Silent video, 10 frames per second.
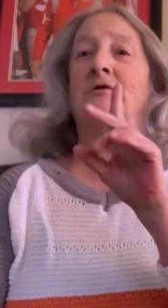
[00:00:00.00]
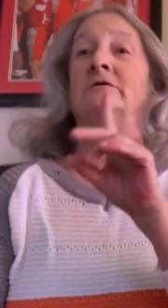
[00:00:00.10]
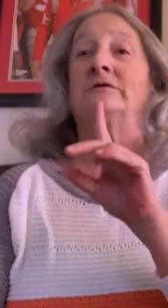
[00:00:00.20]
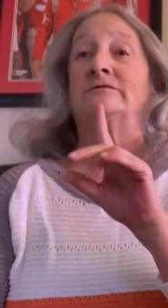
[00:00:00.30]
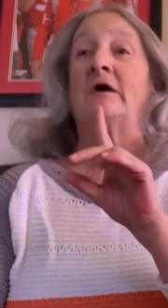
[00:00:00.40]

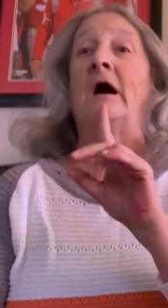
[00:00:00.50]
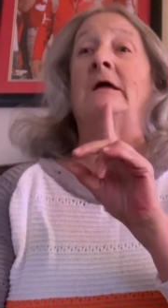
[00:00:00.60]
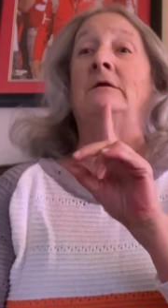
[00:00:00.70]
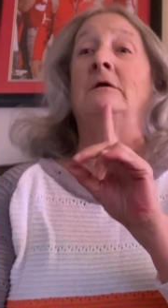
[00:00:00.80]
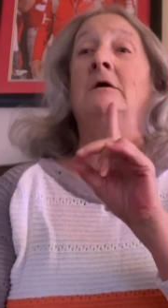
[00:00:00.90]

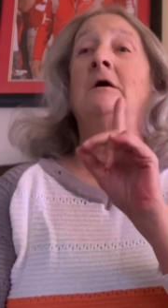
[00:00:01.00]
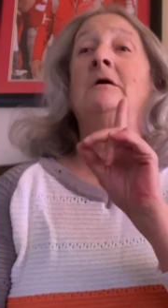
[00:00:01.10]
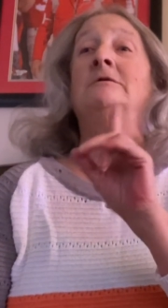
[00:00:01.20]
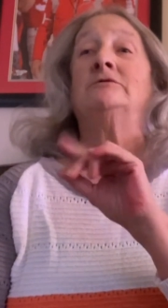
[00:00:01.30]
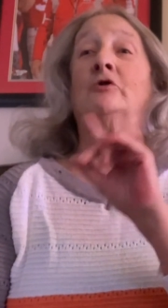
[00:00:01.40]
to
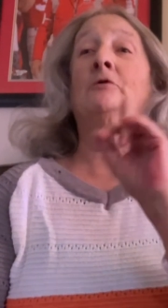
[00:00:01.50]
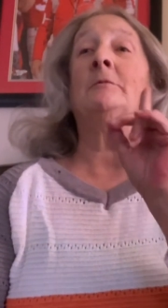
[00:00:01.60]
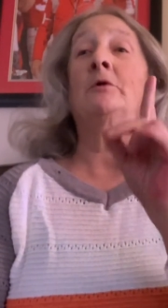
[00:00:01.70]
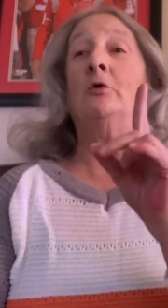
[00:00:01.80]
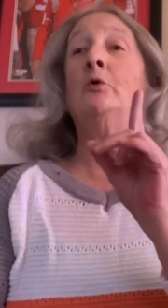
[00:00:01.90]

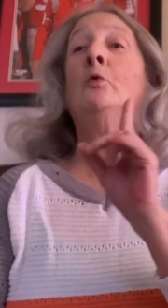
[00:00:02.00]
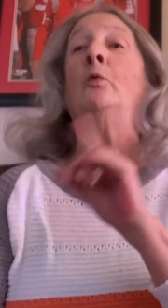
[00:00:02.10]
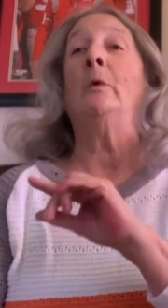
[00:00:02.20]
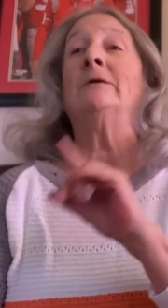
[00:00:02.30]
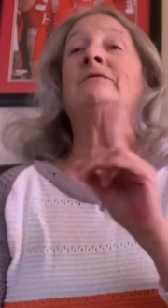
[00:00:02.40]
determine who
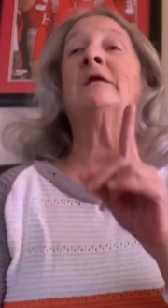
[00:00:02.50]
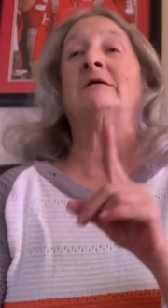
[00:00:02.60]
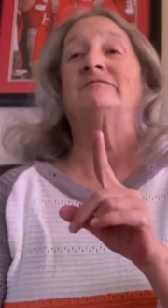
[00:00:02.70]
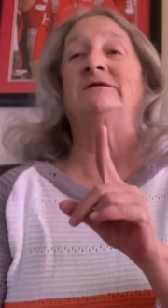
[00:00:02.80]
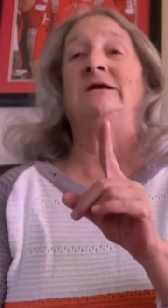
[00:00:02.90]
wins
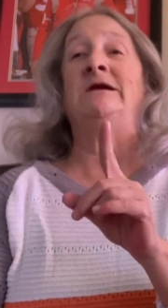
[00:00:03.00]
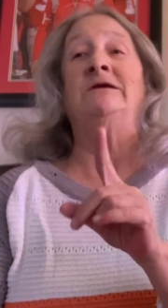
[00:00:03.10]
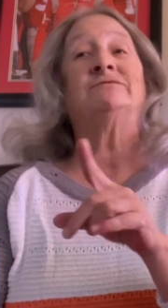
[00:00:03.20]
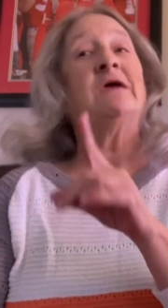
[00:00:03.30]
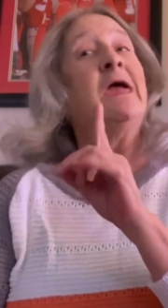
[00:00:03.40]
NFC
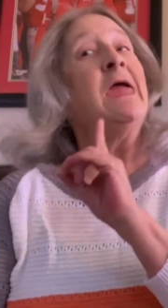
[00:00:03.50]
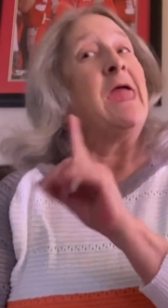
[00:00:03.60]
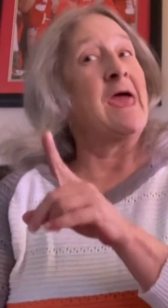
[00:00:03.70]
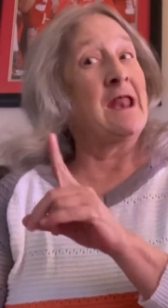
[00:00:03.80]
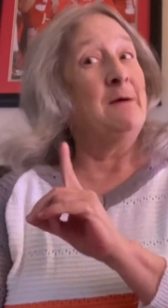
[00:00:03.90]
East.
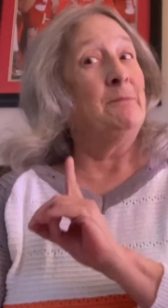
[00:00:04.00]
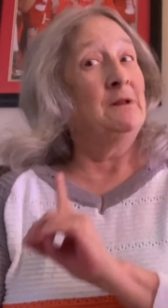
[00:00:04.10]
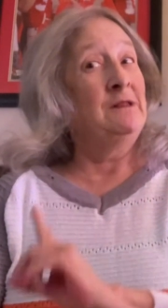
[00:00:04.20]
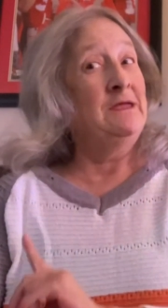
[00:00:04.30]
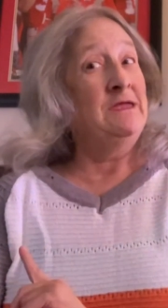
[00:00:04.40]
And I
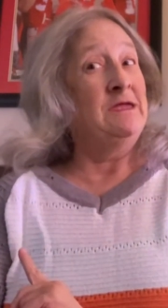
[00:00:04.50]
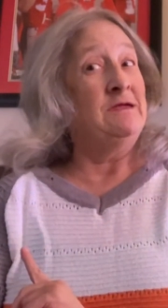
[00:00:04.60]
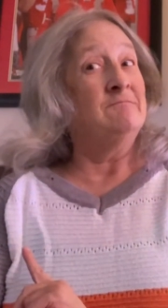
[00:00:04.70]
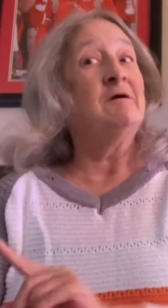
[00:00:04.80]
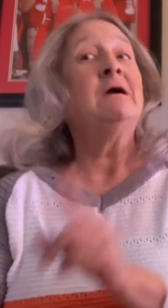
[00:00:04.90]

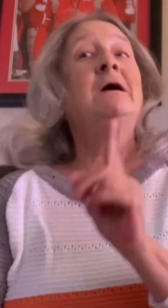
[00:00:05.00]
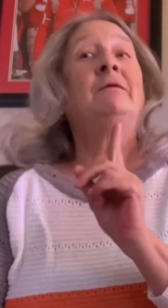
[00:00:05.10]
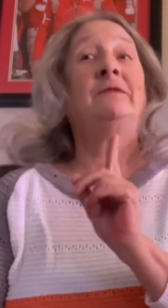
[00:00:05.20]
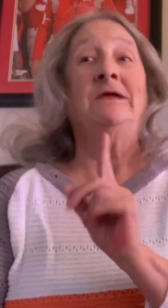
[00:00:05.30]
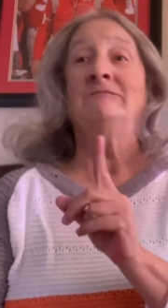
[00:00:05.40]
believe
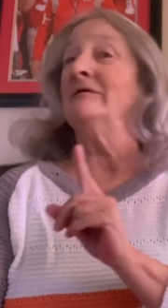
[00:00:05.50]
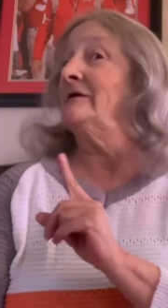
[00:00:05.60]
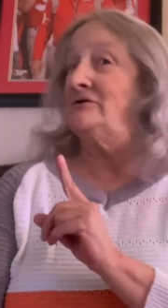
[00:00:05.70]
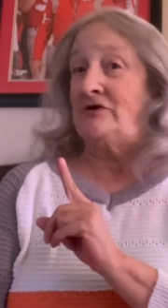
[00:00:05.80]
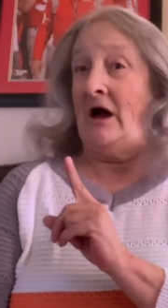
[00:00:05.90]
that even
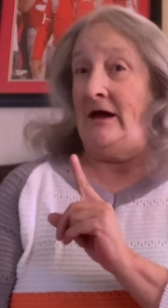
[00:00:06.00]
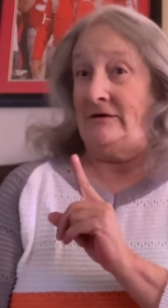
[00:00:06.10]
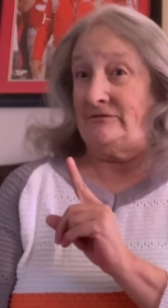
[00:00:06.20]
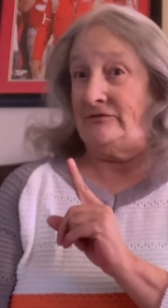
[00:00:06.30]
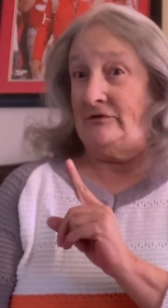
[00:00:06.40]
the
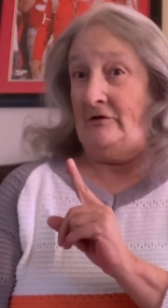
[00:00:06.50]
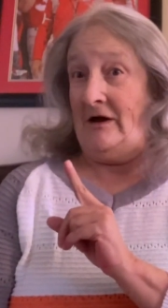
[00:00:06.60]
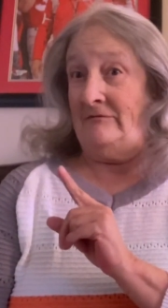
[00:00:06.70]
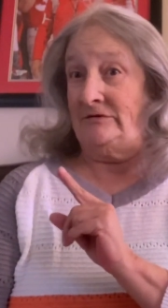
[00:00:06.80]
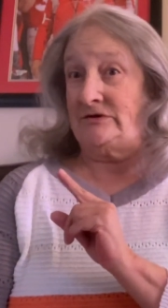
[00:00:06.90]
Giants still
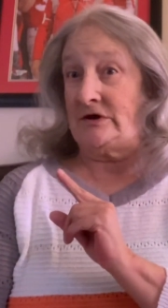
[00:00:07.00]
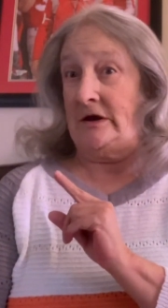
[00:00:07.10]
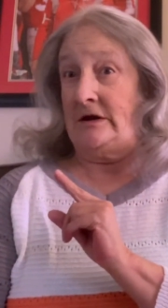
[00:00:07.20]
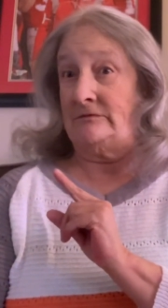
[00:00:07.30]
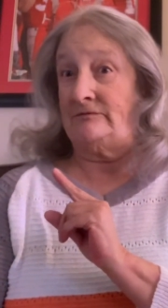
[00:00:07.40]
have a
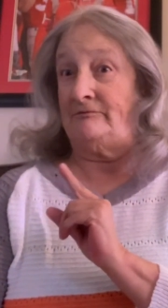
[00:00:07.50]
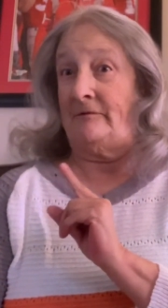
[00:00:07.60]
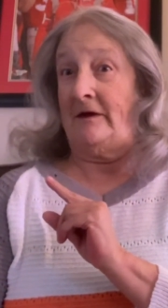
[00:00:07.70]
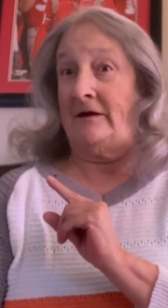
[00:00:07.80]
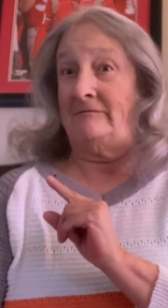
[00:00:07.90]
chance for
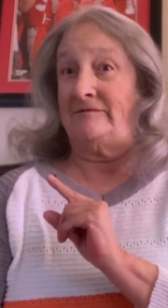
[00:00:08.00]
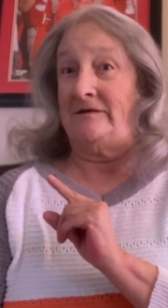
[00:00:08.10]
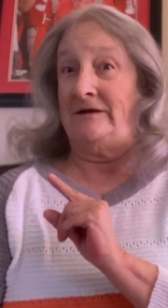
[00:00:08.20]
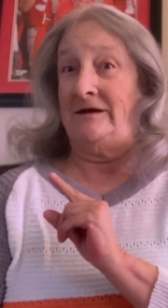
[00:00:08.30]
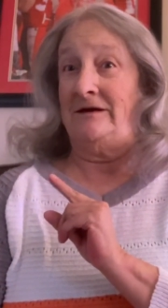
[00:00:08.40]
the
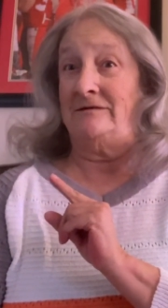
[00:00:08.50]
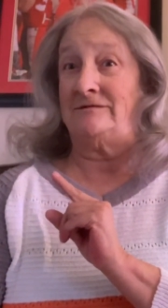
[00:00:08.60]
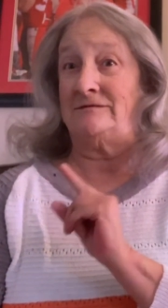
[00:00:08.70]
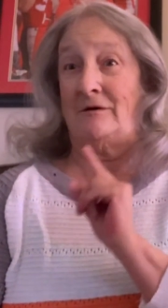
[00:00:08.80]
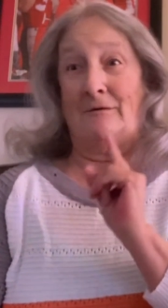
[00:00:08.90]
NFC
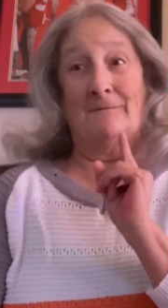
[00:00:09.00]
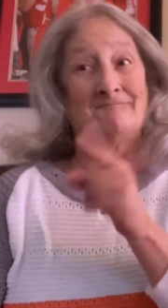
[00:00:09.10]
East. So